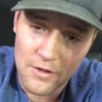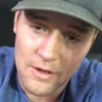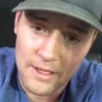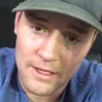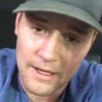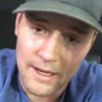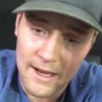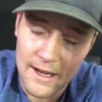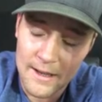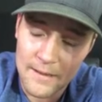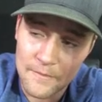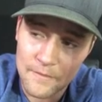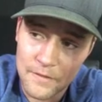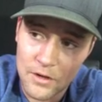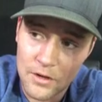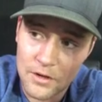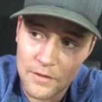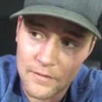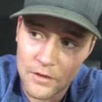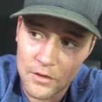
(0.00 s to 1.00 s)
Like I am
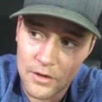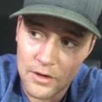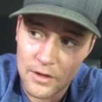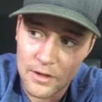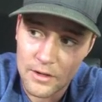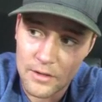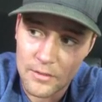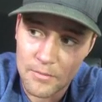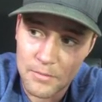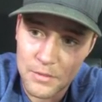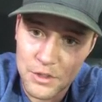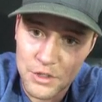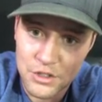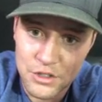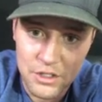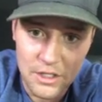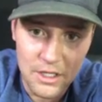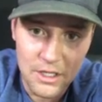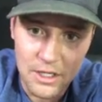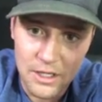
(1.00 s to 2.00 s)
very, very
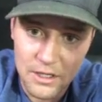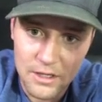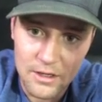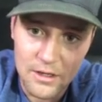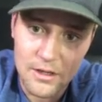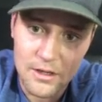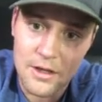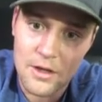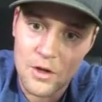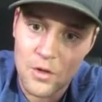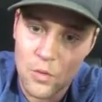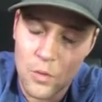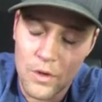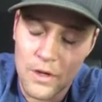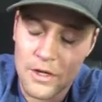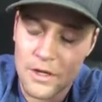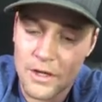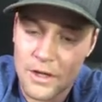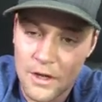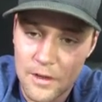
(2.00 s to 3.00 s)
machine when
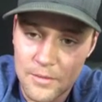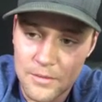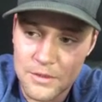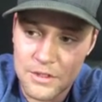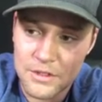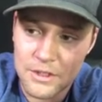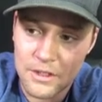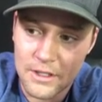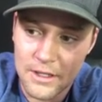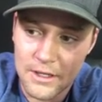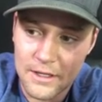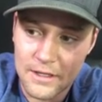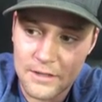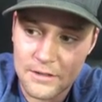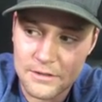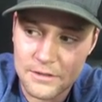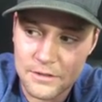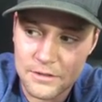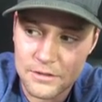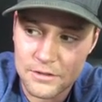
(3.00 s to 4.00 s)
it comes to like
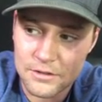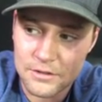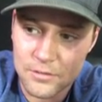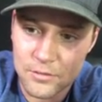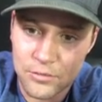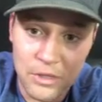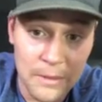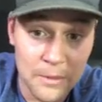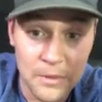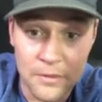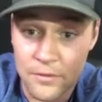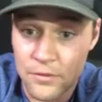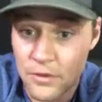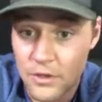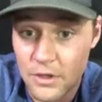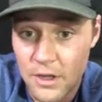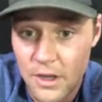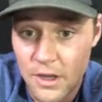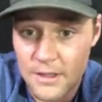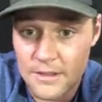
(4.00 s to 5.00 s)
prepping for a
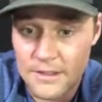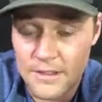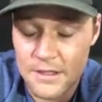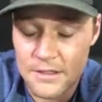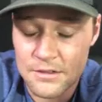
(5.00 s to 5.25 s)
contest